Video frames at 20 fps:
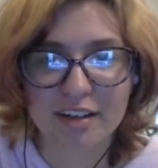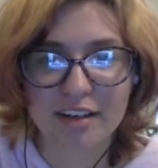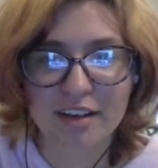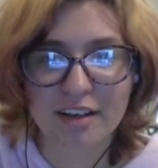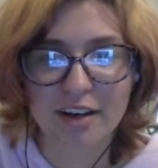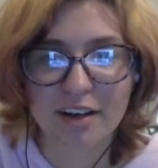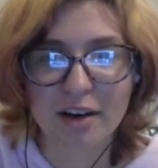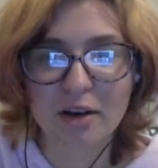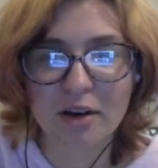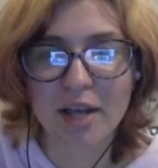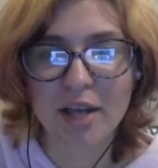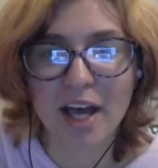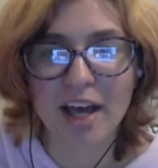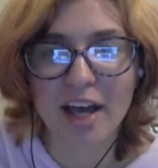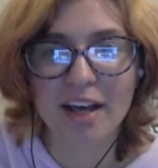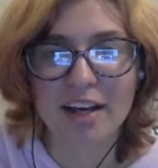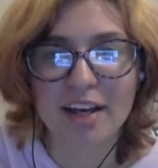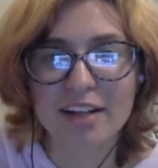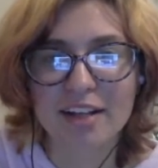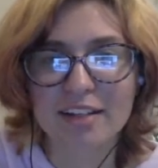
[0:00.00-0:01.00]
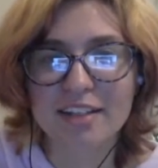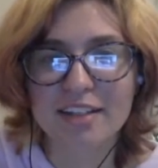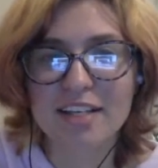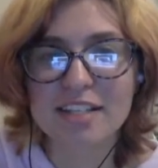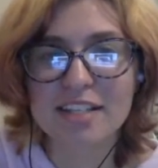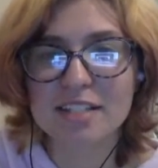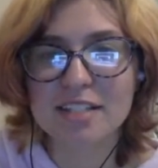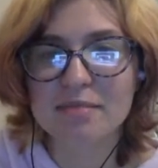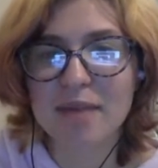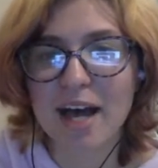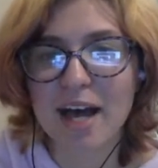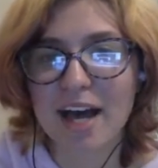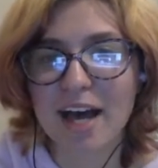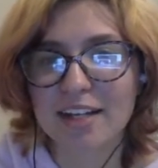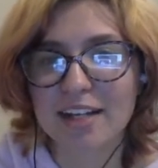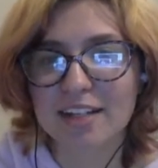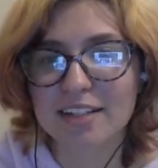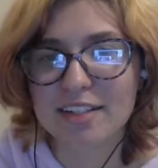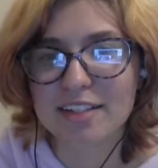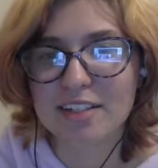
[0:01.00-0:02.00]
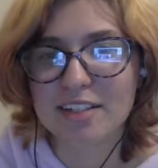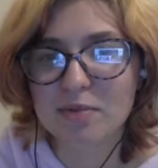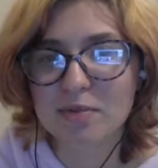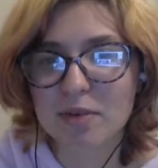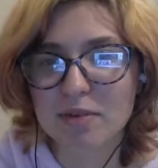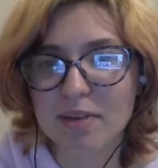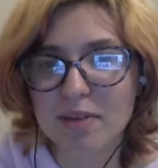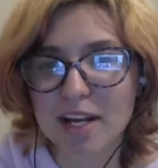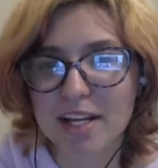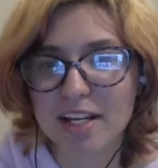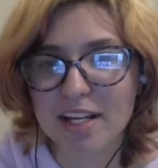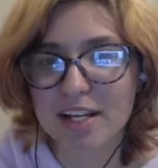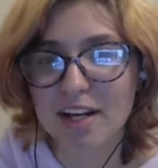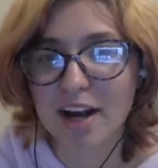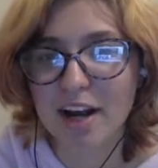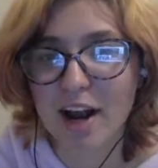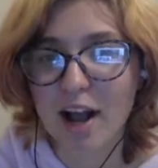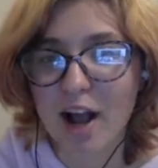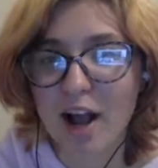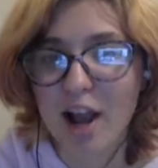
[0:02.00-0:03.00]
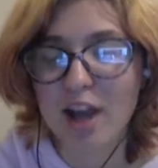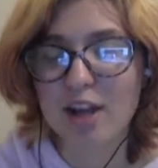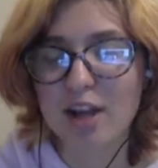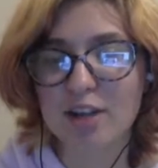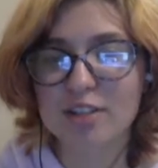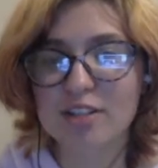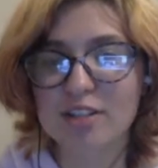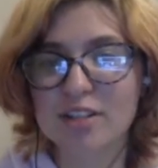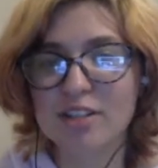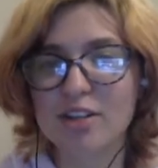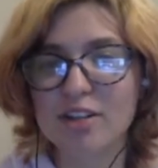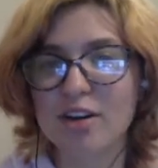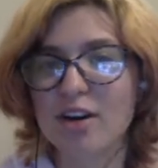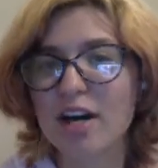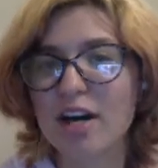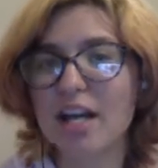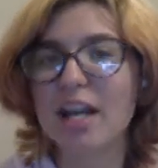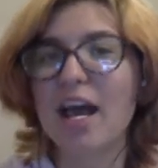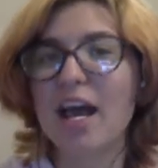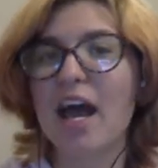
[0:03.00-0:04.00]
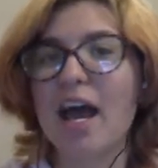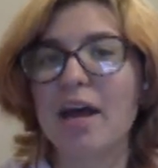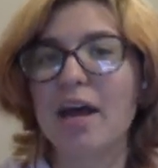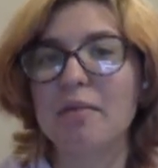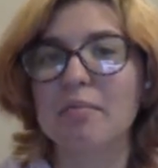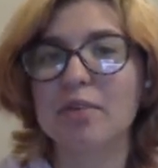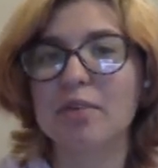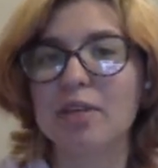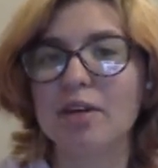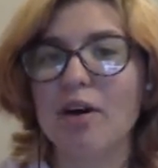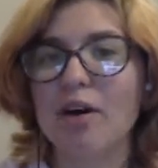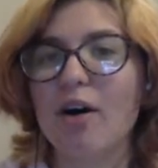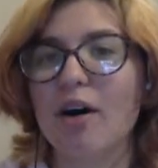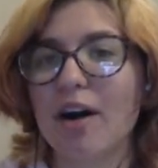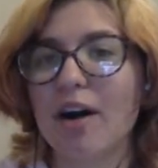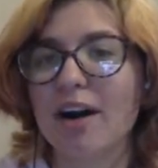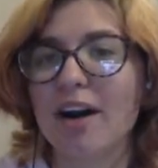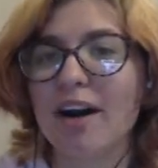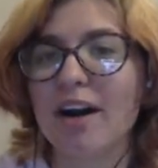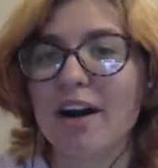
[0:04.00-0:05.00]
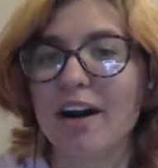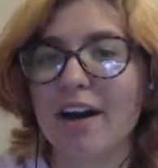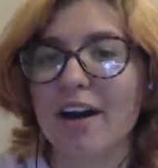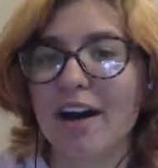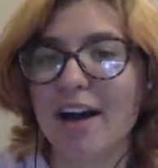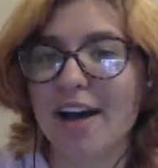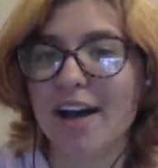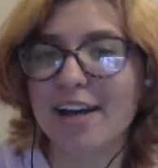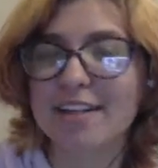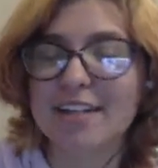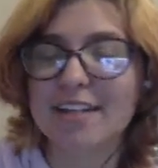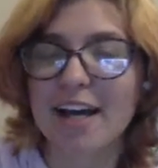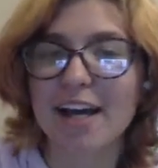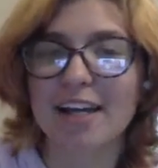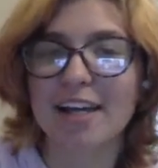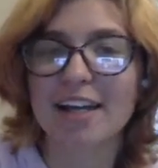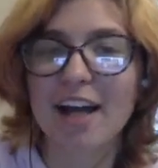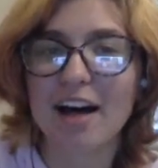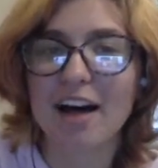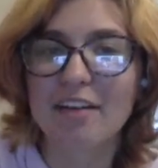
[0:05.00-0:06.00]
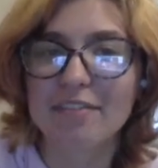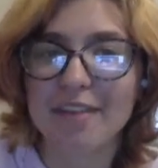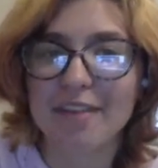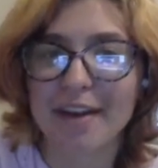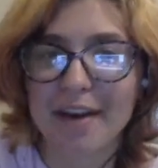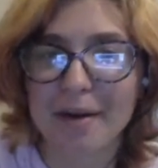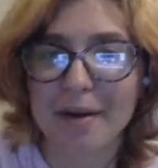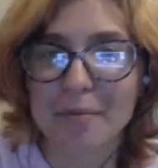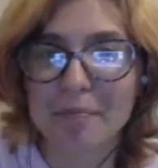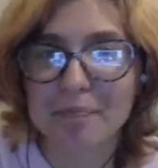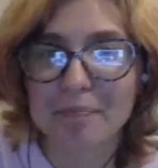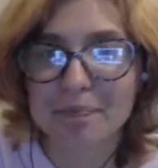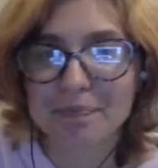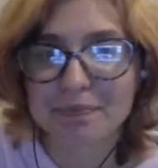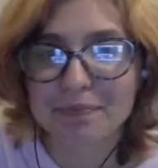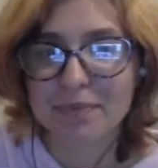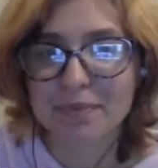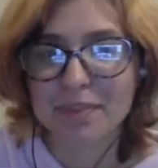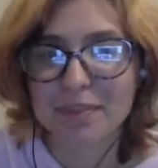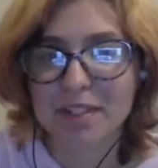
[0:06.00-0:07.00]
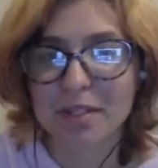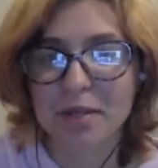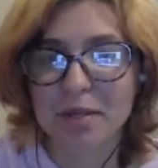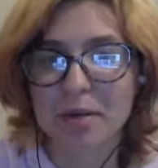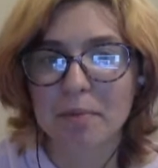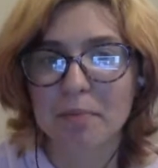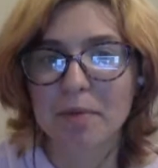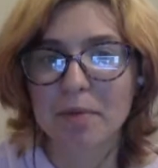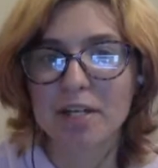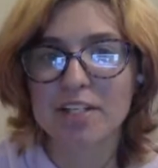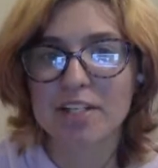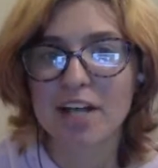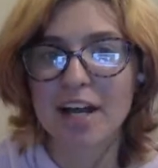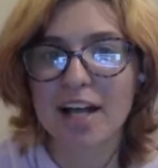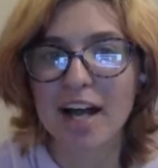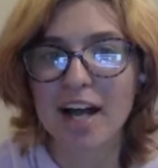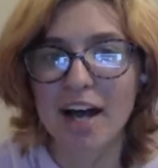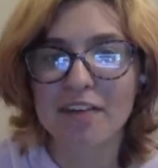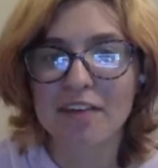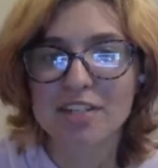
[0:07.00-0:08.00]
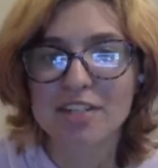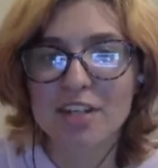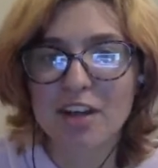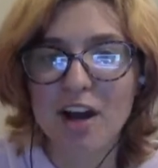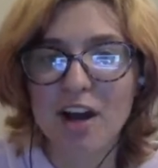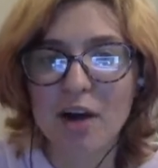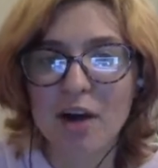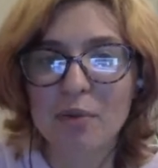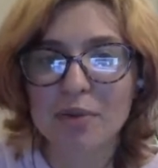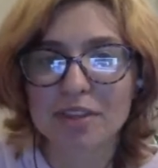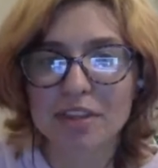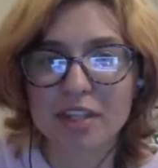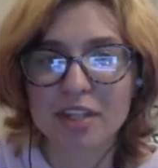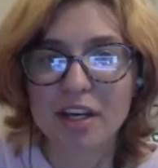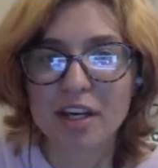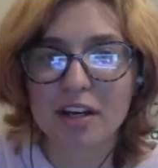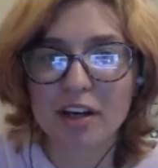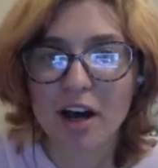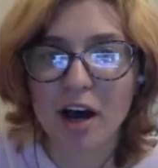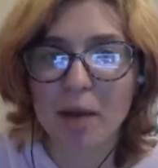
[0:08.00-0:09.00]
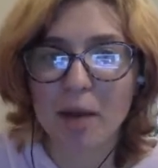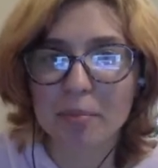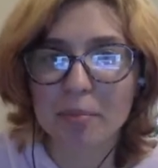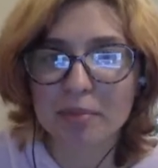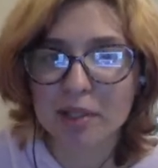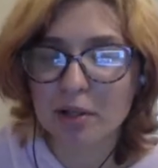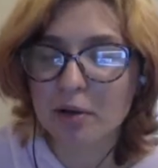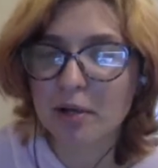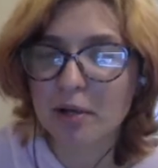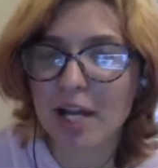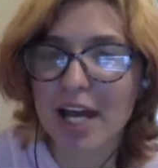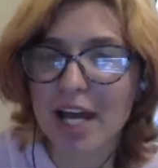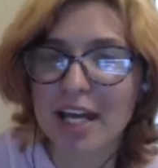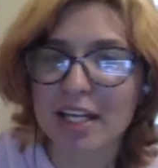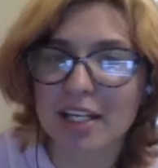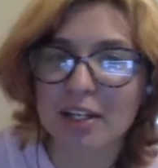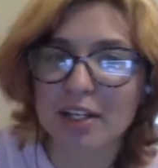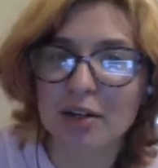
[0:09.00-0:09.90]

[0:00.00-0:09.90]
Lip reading: Okay, this man, this one right here, looks good and pure, and I love him. But I have to go with the hot blue lady who